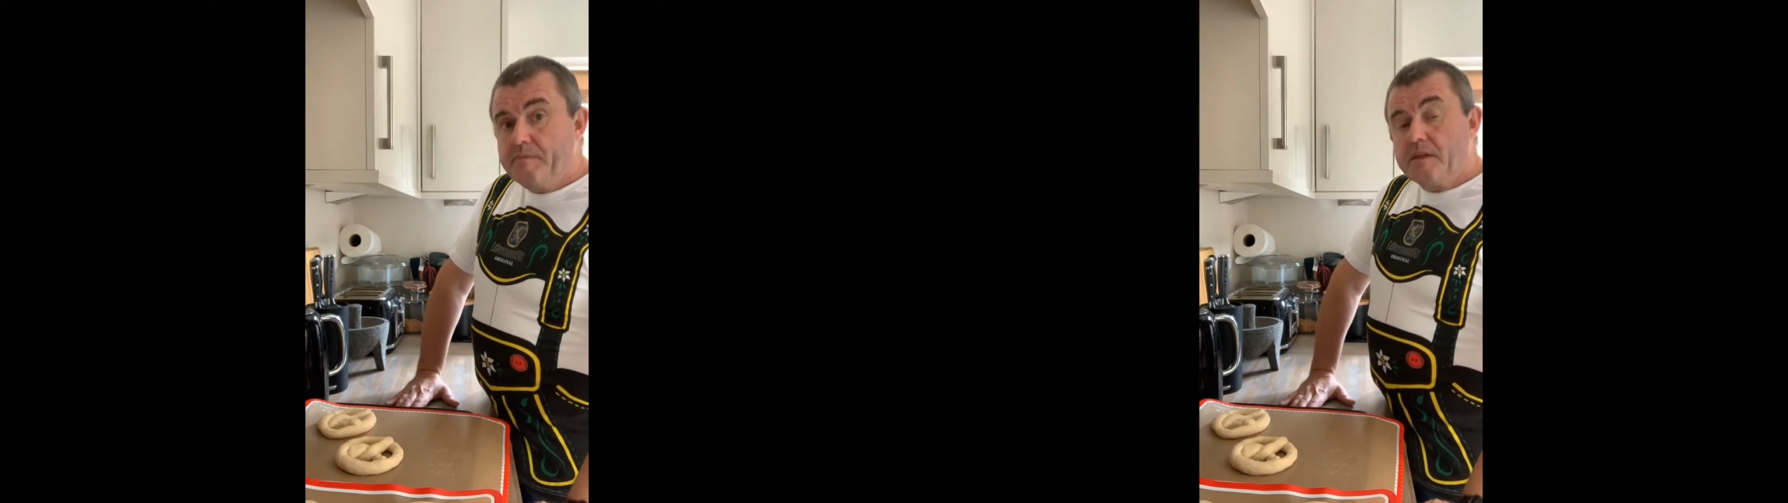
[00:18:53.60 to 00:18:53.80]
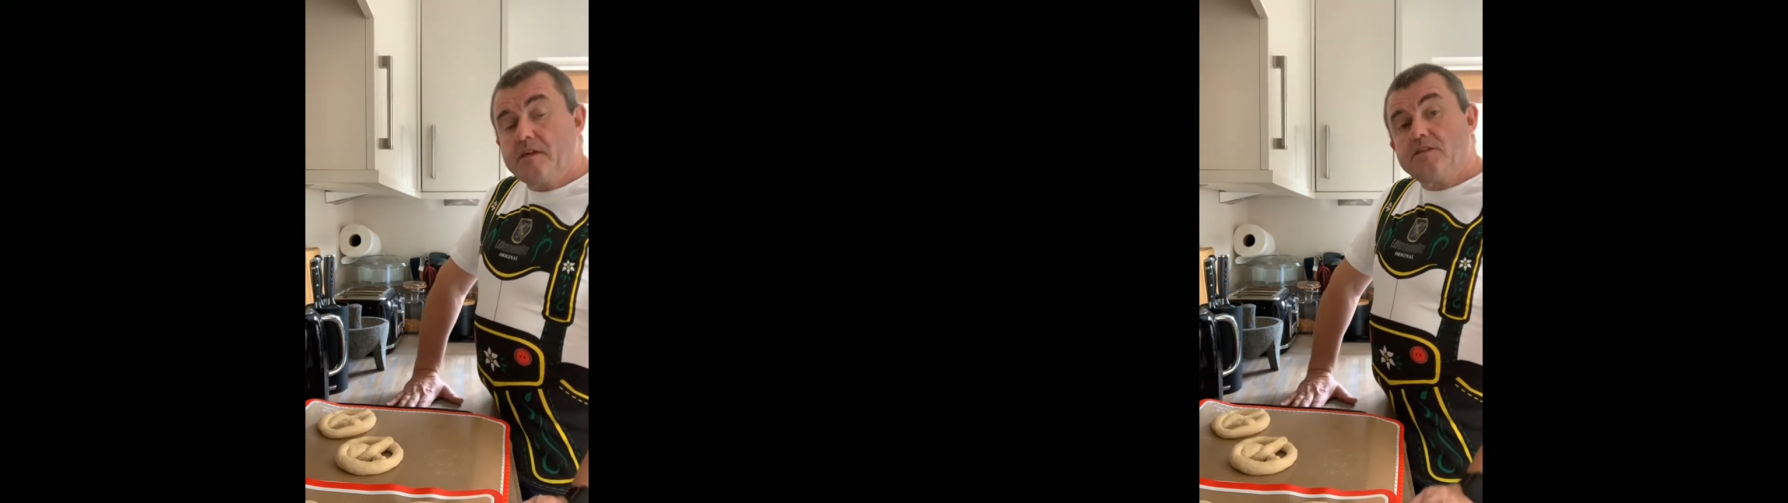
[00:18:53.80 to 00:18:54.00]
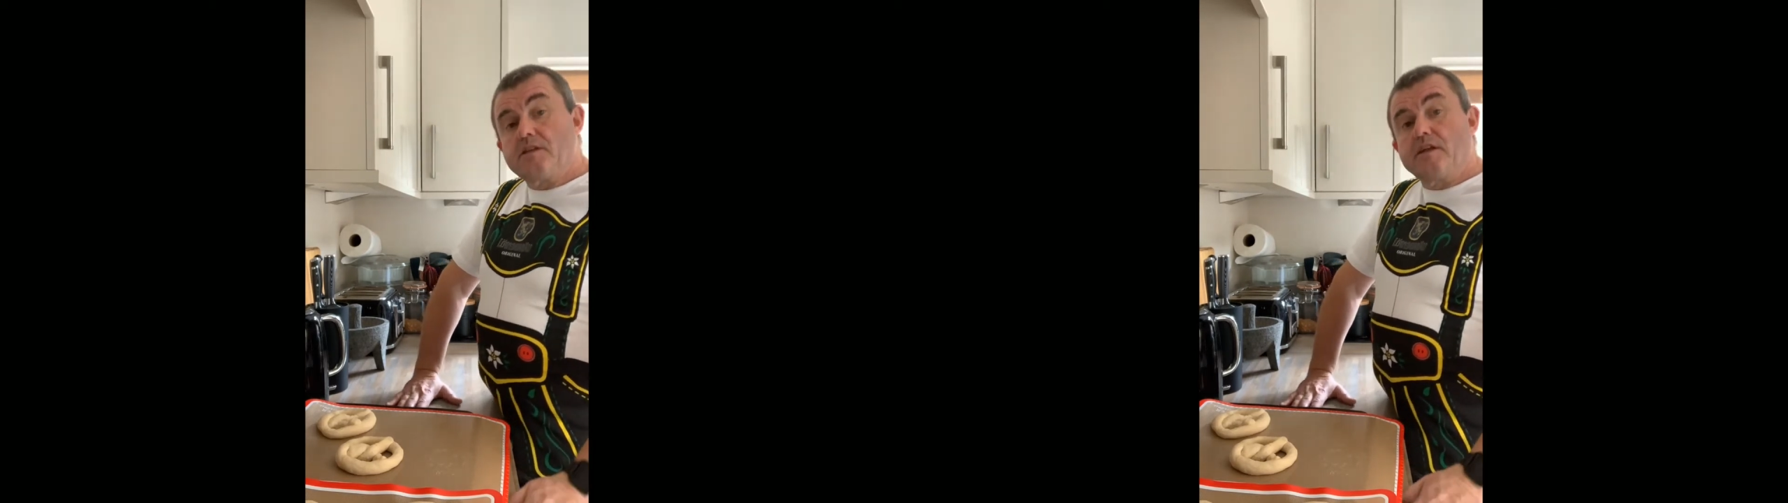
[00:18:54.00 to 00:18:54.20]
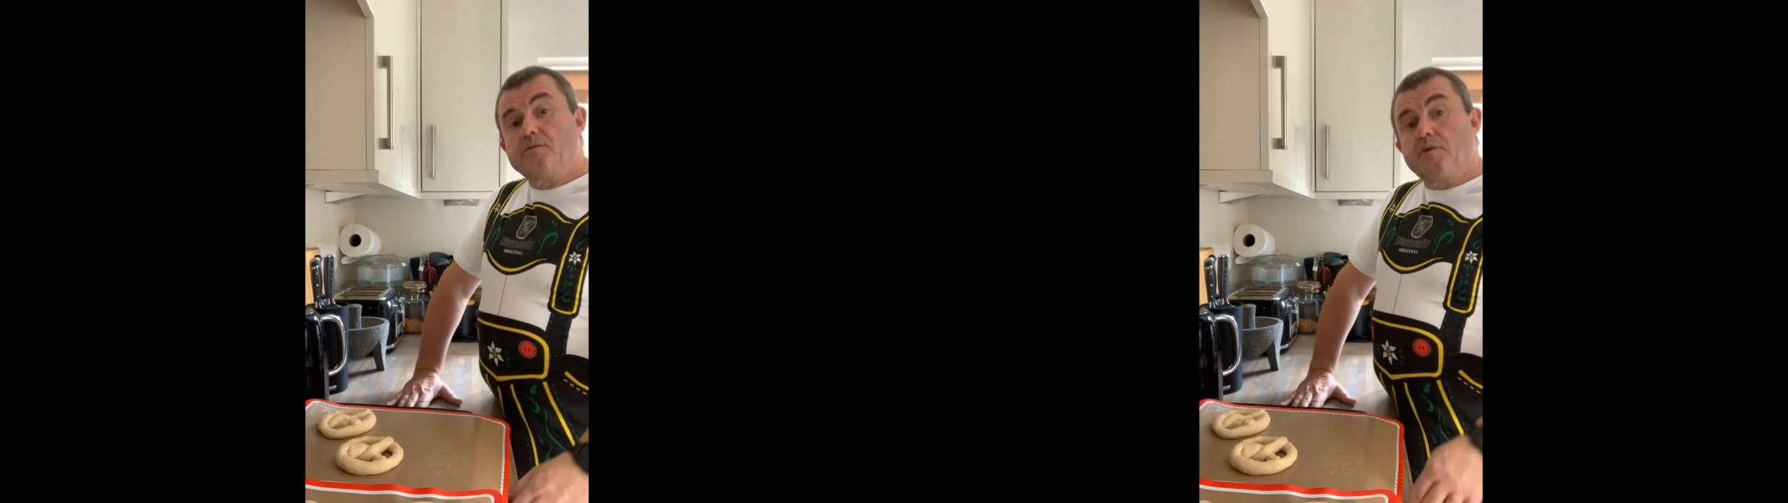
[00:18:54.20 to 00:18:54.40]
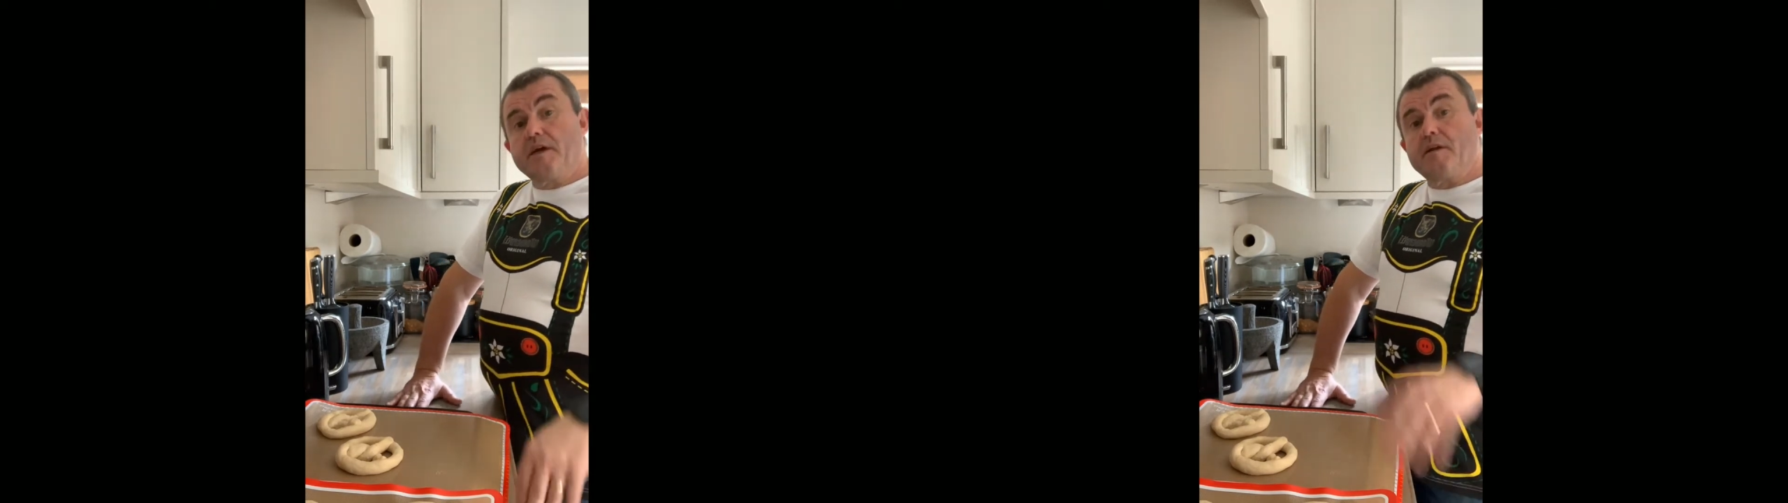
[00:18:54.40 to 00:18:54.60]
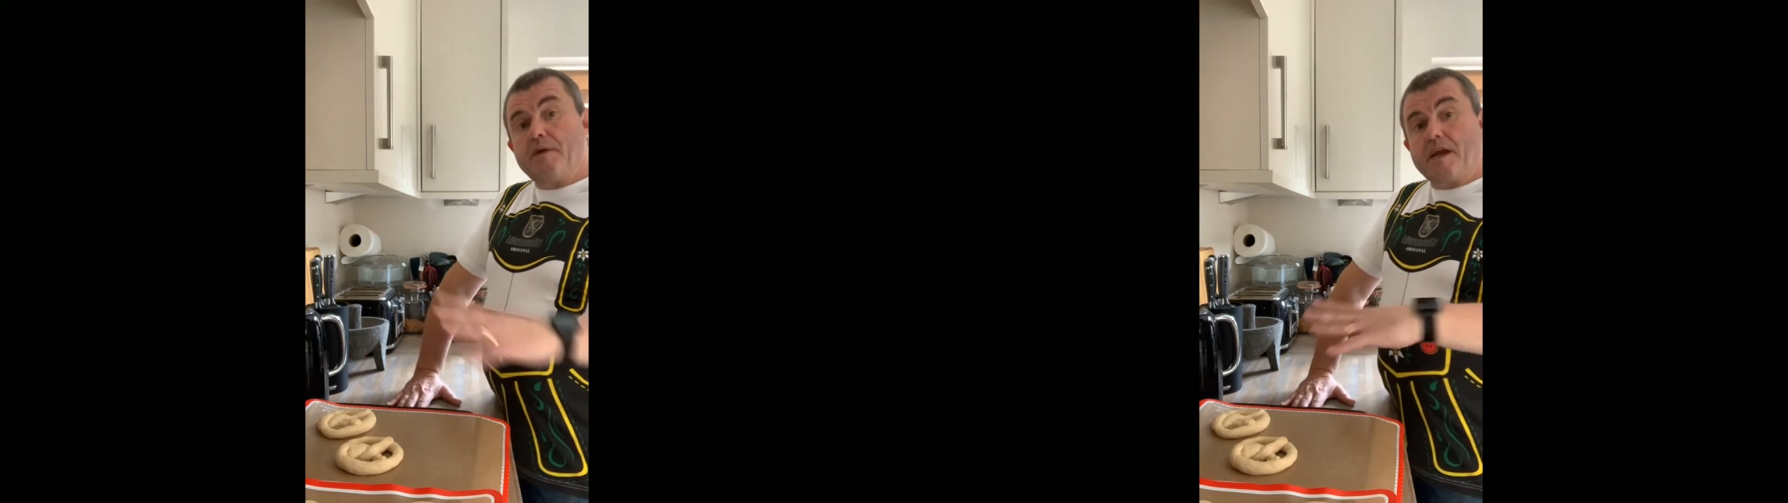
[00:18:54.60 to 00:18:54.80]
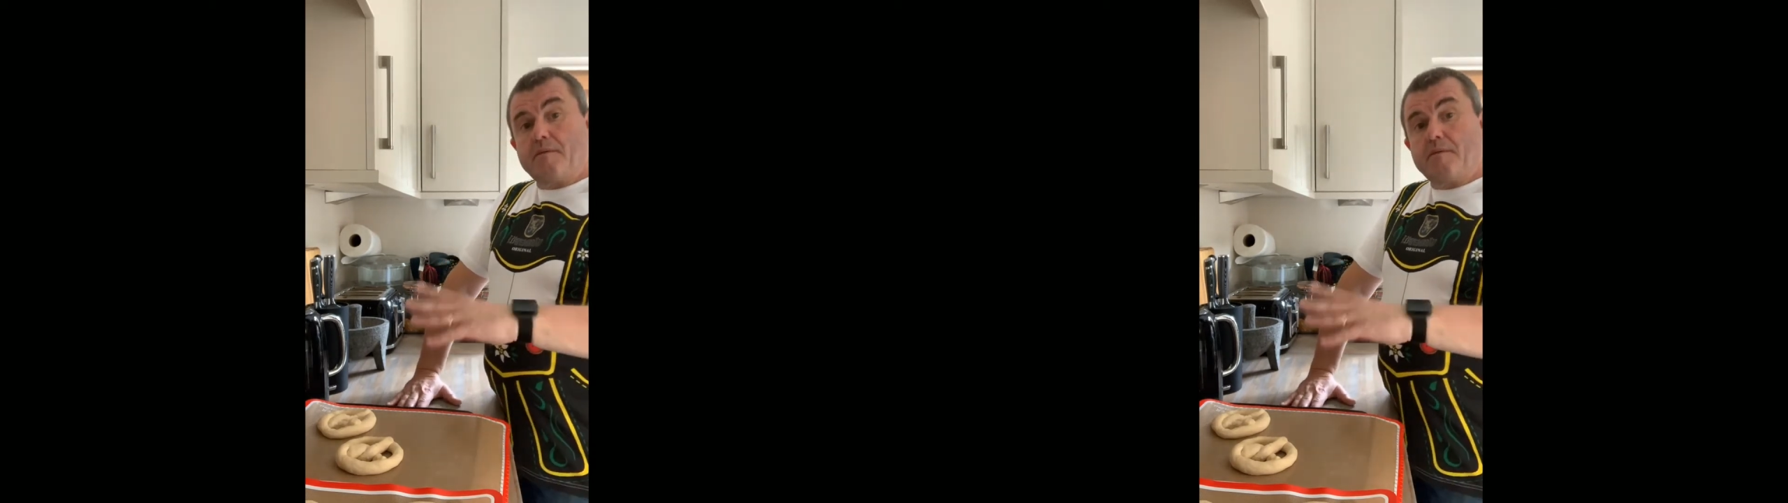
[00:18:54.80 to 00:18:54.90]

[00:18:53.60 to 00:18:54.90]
Instead, we're going to make up